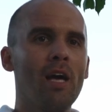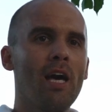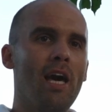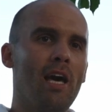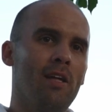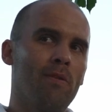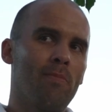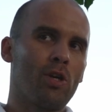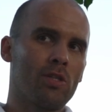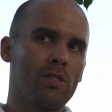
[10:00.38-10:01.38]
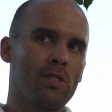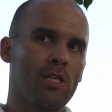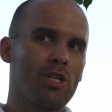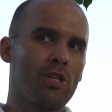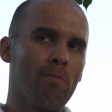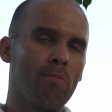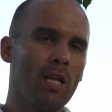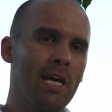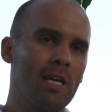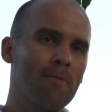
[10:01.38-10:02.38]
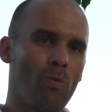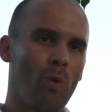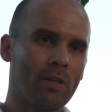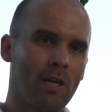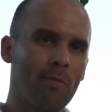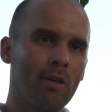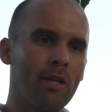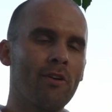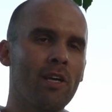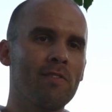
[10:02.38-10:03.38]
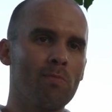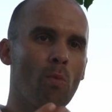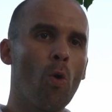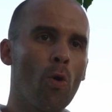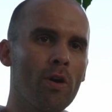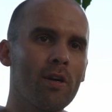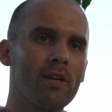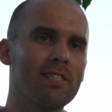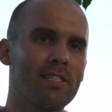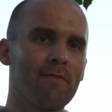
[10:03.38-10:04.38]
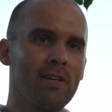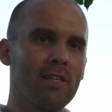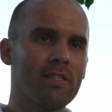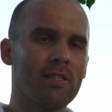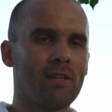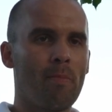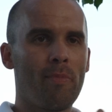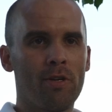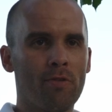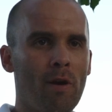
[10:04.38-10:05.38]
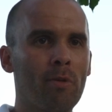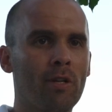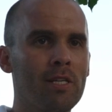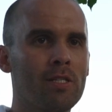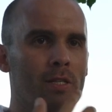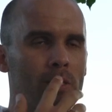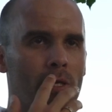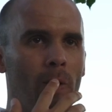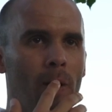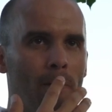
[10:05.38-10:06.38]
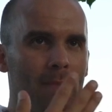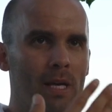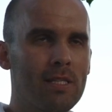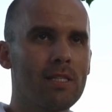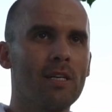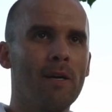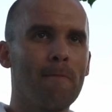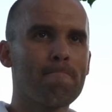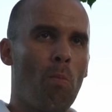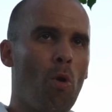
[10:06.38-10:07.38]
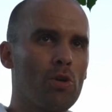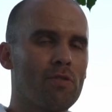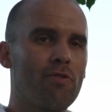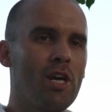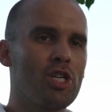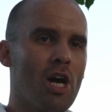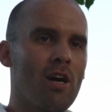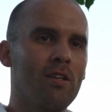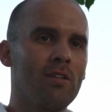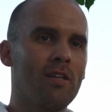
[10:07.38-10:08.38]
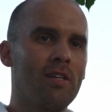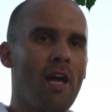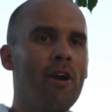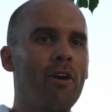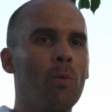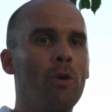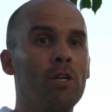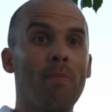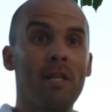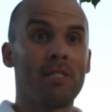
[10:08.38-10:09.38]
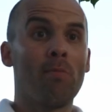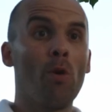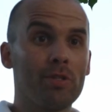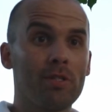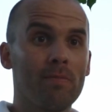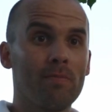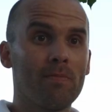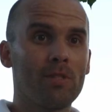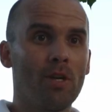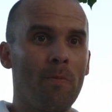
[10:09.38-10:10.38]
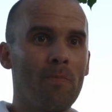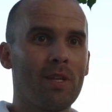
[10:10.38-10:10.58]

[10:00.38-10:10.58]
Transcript: And because it's such a thin blade, one carbon layer gives more stiffness compared to fiberglass. So it's most fragile in the area where it bends the most. So